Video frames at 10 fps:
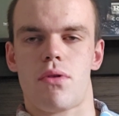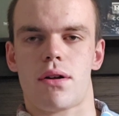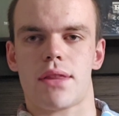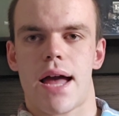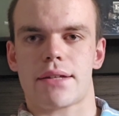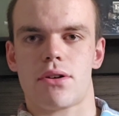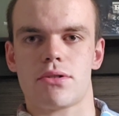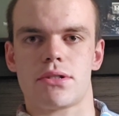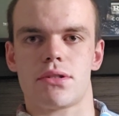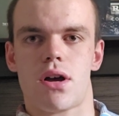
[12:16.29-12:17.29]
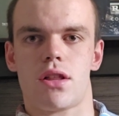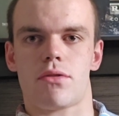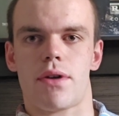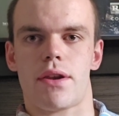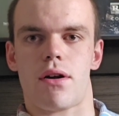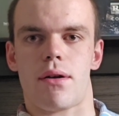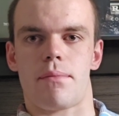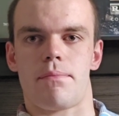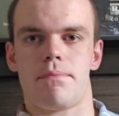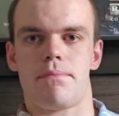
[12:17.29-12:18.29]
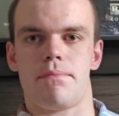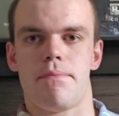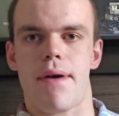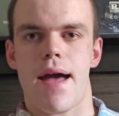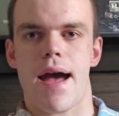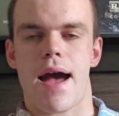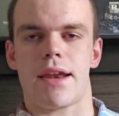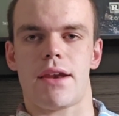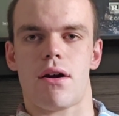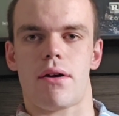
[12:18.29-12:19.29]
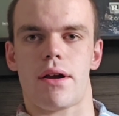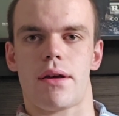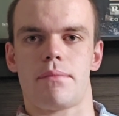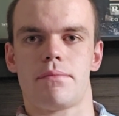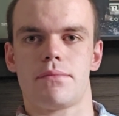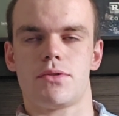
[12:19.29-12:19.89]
are lactose intolerant are bad and are